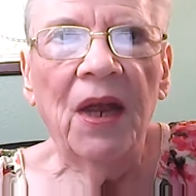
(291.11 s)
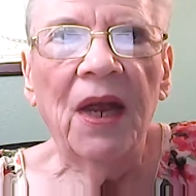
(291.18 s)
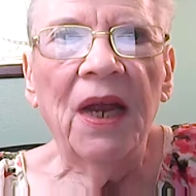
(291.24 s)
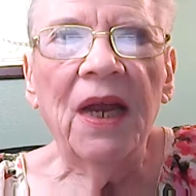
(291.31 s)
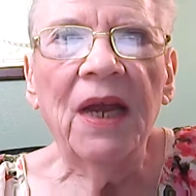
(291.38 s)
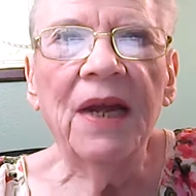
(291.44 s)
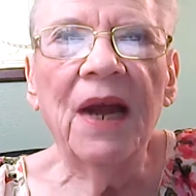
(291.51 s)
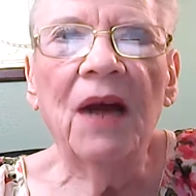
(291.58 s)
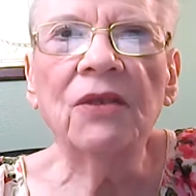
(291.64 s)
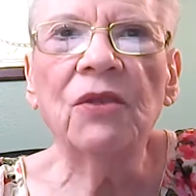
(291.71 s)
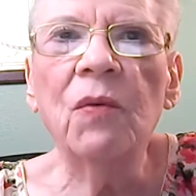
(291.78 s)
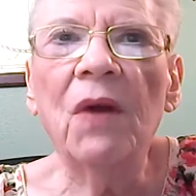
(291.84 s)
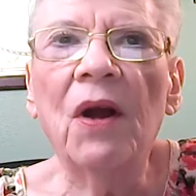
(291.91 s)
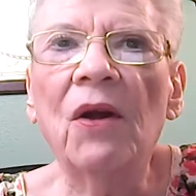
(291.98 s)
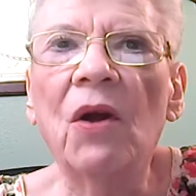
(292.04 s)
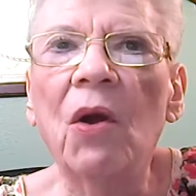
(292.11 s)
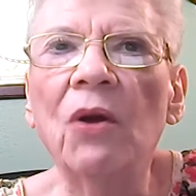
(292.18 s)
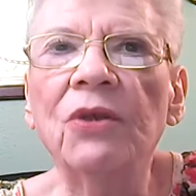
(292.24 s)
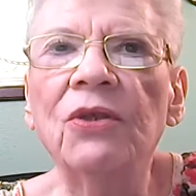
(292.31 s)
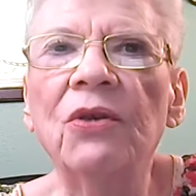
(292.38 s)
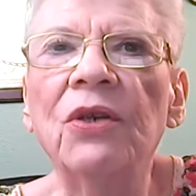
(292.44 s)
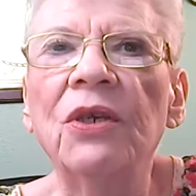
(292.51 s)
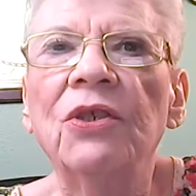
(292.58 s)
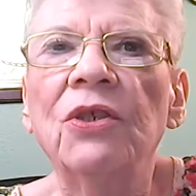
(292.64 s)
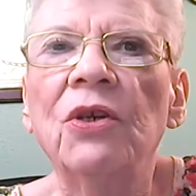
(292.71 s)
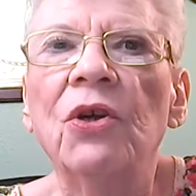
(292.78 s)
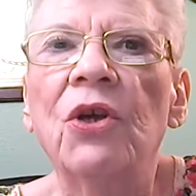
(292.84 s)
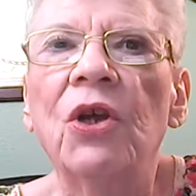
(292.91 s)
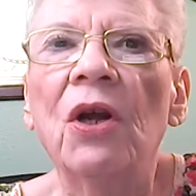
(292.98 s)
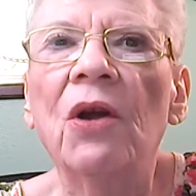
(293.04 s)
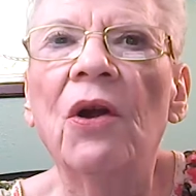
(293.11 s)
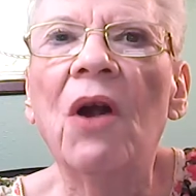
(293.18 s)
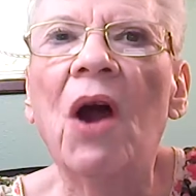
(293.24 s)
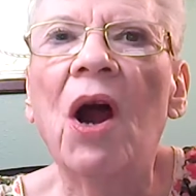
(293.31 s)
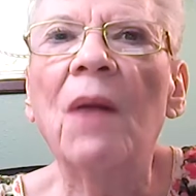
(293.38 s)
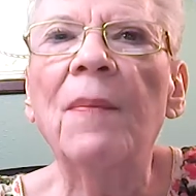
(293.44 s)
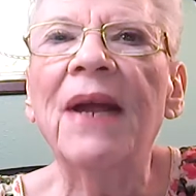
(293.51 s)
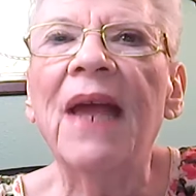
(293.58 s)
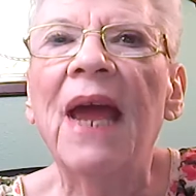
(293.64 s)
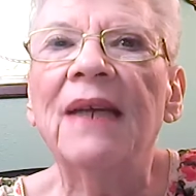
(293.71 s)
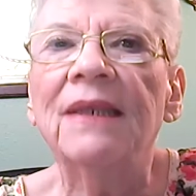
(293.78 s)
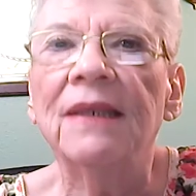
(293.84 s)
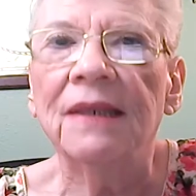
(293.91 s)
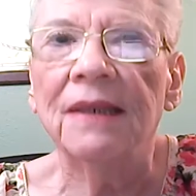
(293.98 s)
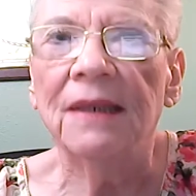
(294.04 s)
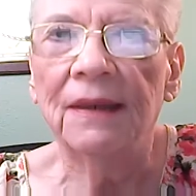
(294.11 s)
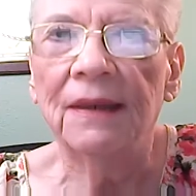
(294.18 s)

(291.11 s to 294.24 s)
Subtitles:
He announced we are closer to nuclear Armageddon.